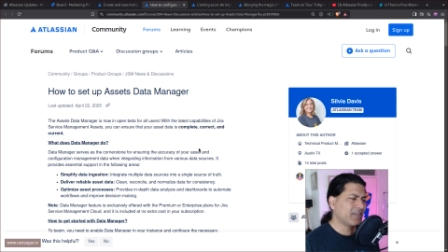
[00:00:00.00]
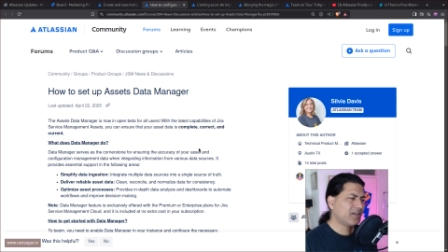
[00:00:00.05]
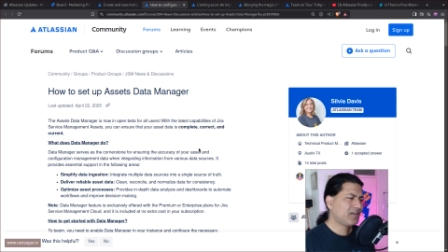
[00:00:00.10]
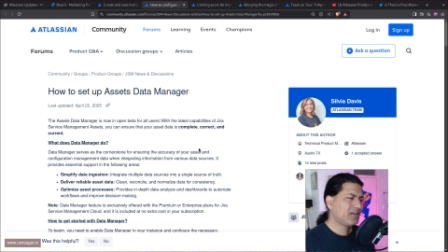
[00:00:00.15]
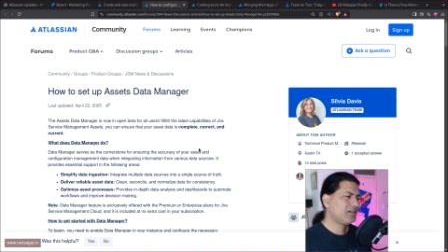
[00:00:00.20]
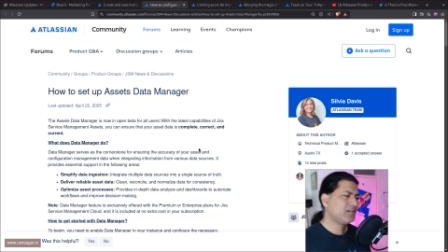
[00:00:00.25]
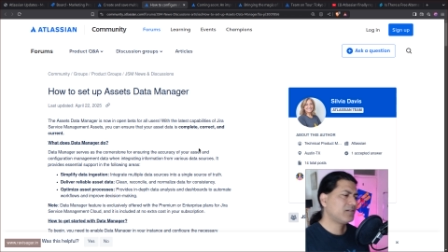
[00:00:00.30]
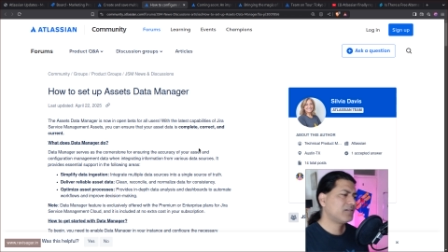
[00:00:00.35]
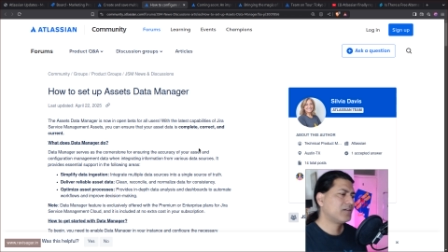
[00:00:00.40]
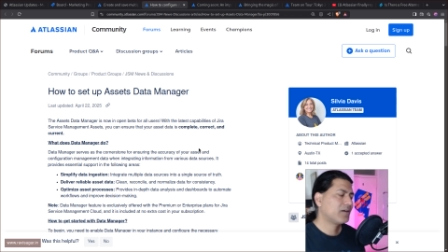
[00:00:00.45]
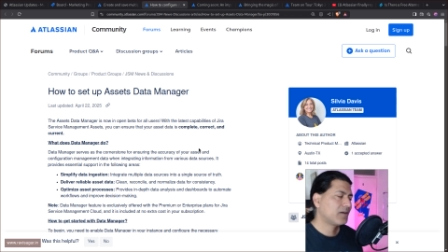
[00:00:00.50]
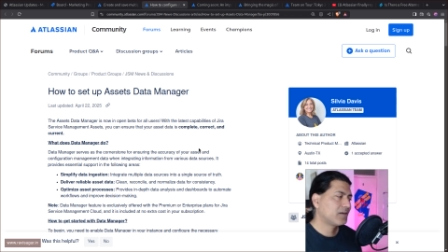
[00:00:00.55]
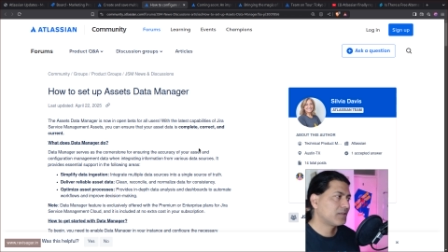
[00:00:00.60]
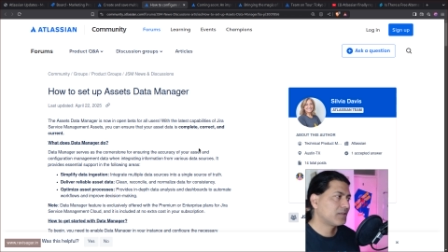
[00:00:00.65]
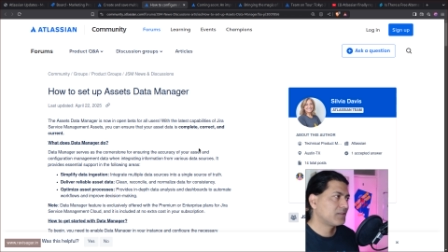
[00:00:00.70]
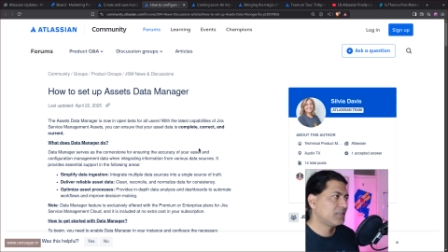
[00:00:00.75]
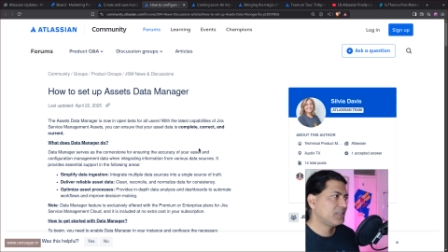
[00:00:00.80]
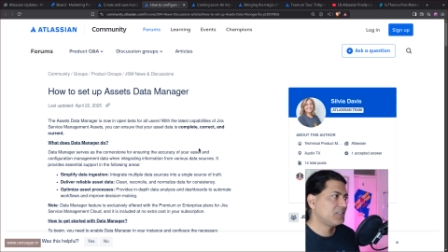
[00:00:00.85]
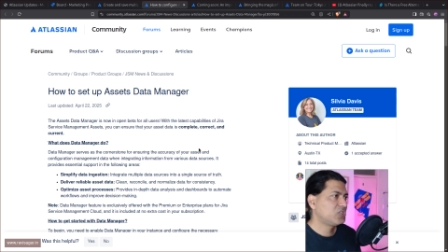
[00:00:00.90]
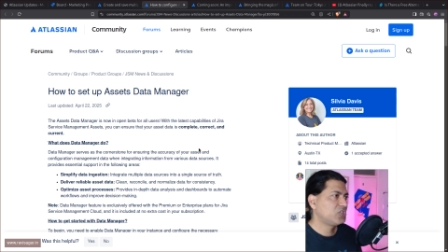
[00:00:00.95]
think
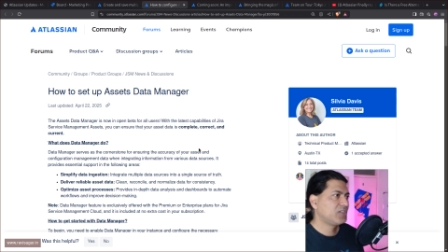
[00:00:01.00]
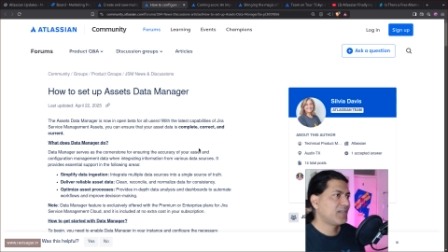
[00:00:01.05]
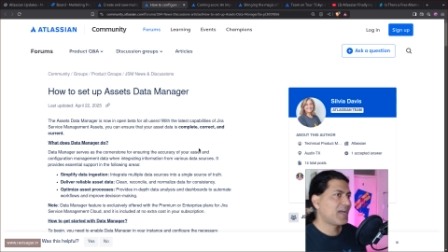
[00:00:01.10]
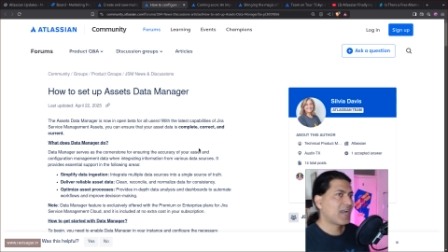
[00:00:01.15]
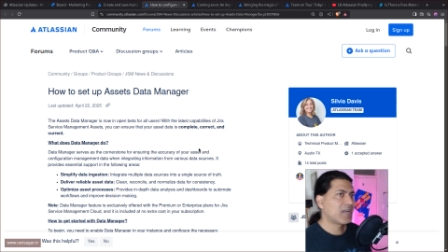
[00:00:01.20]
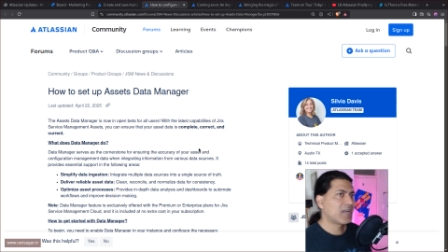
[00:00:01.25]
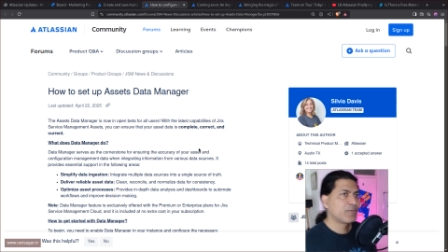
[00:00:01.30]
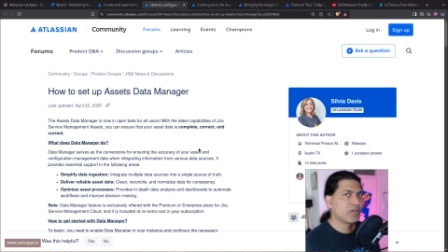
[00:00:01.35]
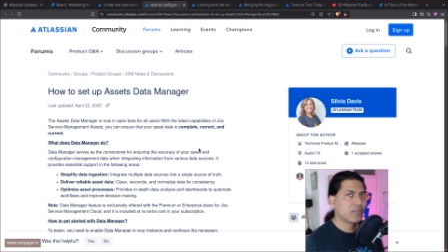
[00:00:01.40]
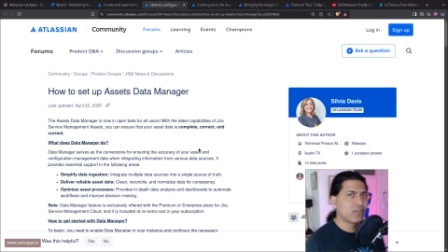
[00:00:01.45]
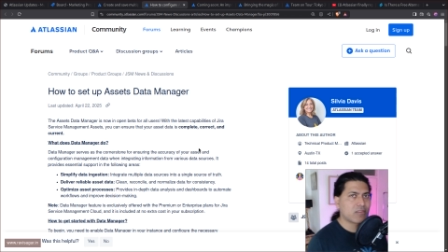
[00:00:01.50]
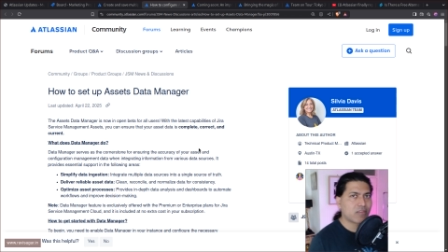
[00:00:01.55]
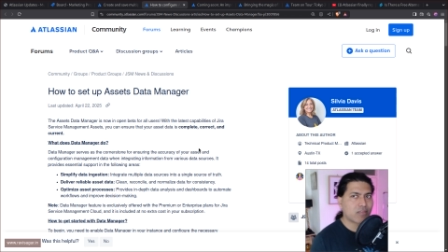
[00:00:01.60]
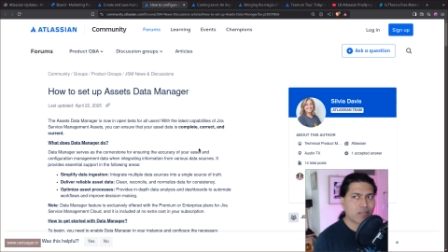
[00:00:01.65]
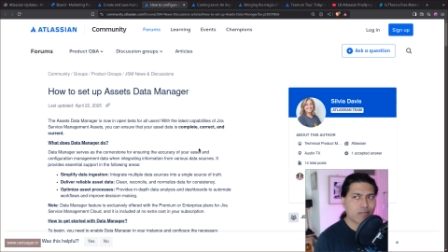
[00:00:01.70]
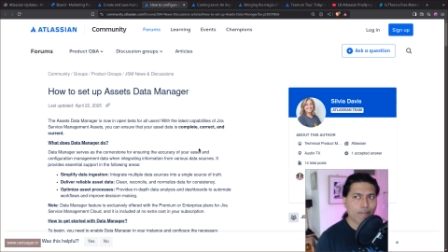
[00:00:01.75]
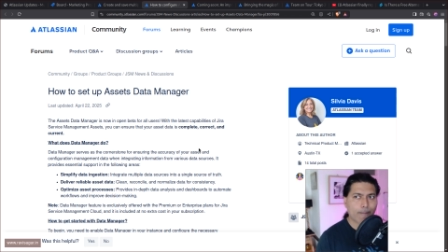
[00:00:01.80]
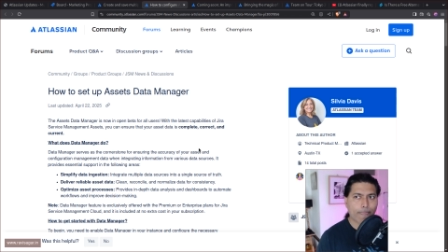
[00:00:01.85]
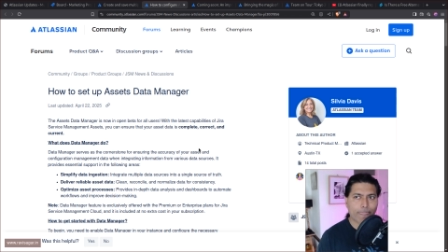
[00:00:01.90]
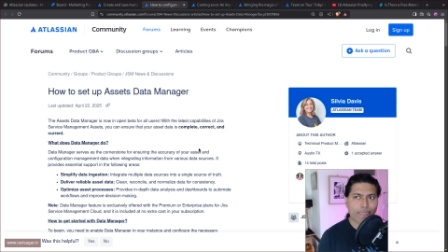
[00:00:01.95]
the Jira
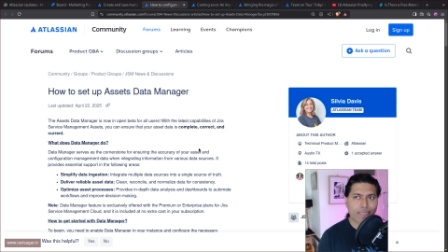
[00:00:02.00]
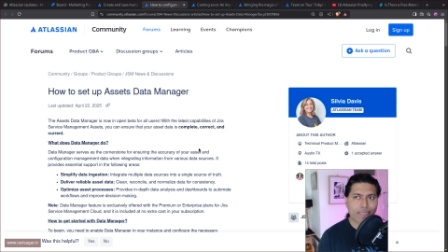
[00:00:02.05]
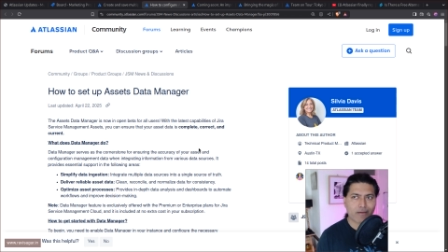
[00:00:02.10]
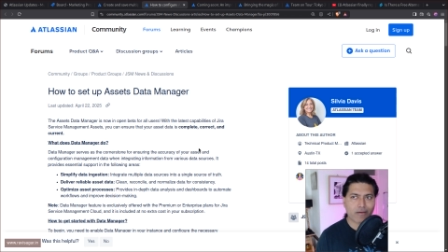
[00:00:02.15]
admins